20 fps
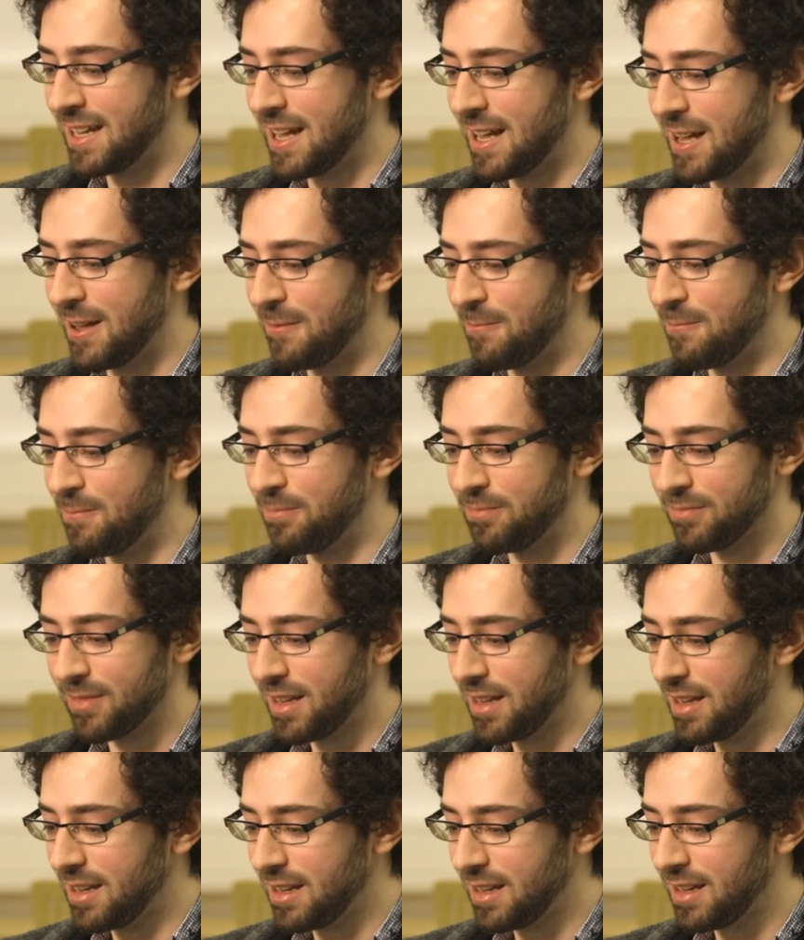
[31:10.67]
Um,
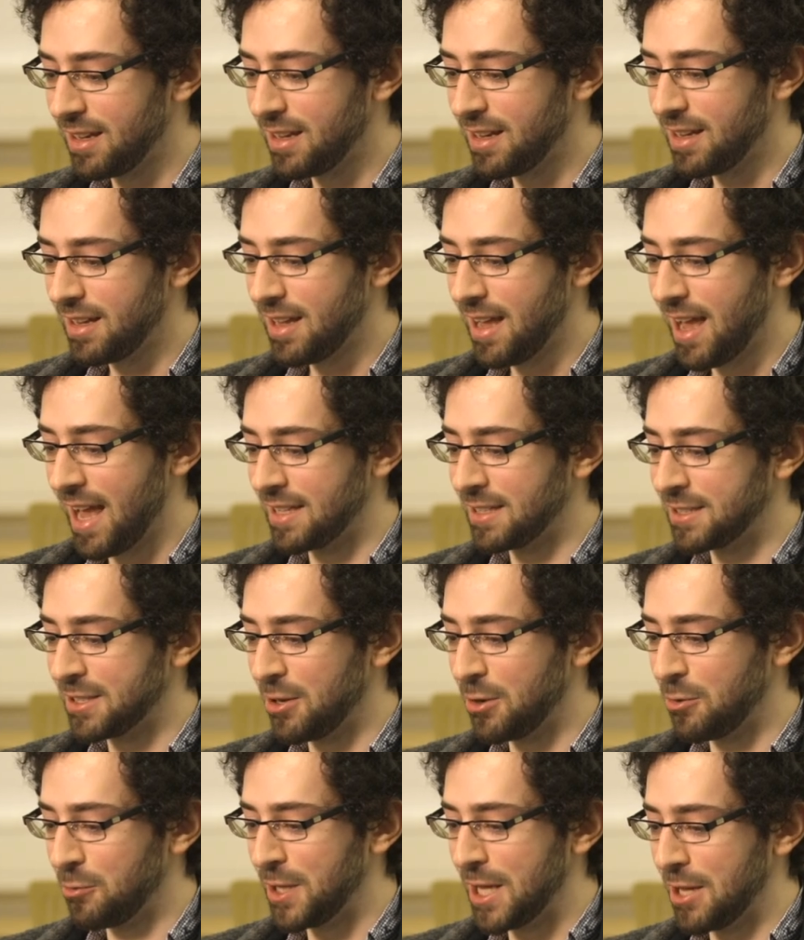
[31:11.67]
and
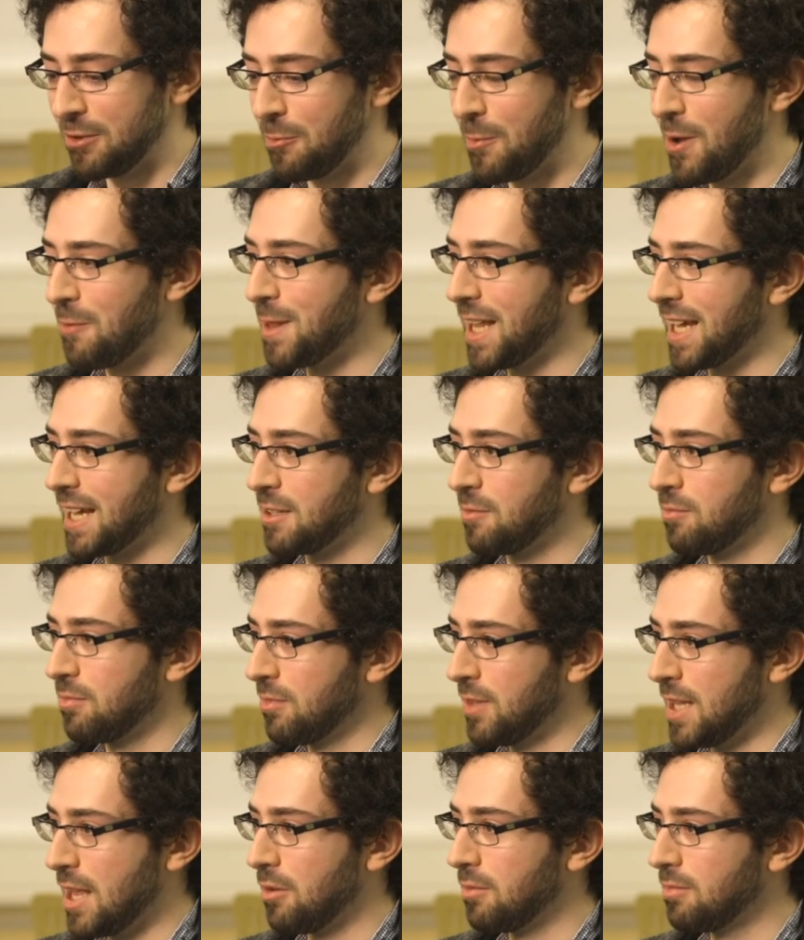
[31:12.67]
so you know there may have been like a
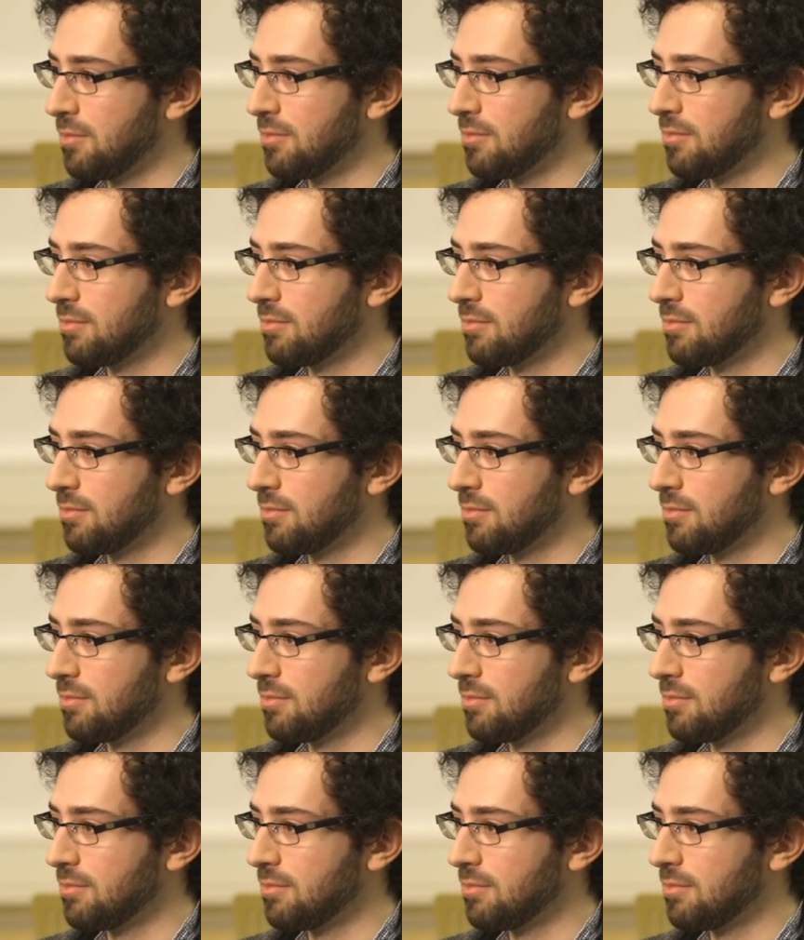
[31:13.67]
you know